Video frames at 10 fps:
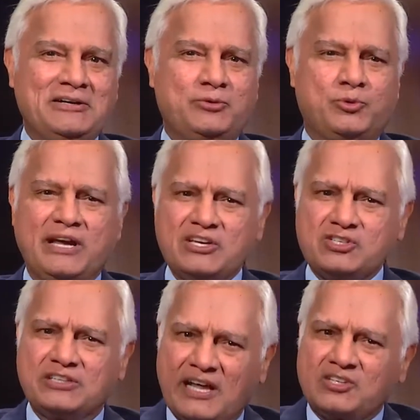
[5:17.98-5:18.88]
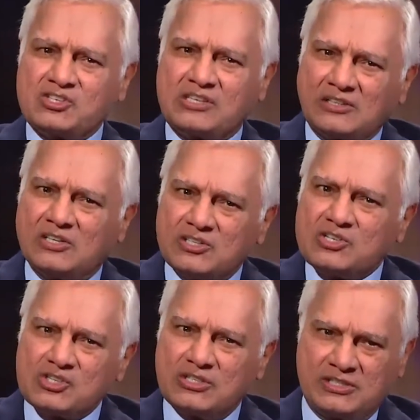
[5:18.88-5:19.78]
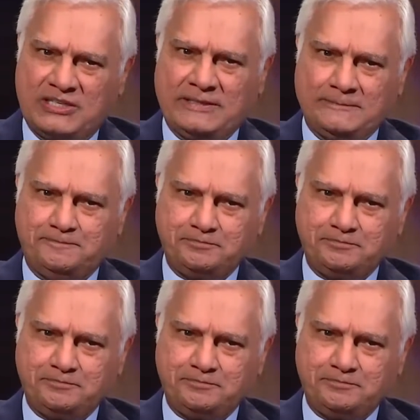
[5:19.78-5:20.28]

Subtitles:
Raised in that southern city.